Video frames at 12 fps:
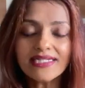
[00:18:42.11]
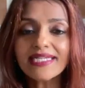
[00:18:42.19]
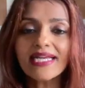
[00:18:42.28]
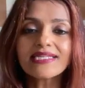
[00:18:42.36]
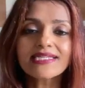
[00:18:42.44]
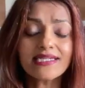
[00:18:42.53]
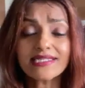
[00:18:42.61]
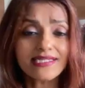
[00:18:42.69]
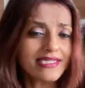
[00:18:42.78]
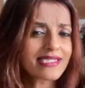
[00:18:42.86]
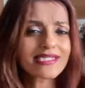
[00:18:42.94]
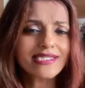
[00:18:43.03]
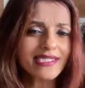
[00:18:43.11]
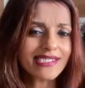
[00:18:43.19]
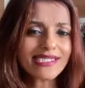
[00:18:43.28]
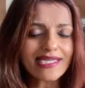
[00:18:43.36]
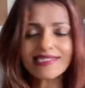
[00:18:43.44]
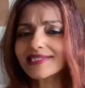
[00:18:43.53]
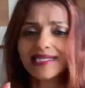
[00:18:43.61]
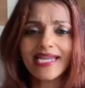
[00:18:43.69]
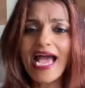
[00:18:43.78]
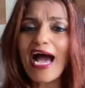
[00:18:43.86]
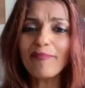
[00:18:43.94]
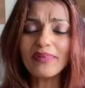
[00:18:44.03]
tells us is success and
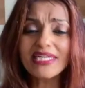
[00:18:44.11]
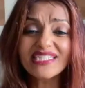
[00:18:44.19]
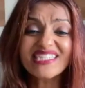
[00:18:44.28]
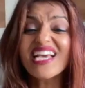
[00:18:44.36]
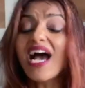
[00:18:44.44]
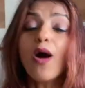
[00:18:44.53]
happiness,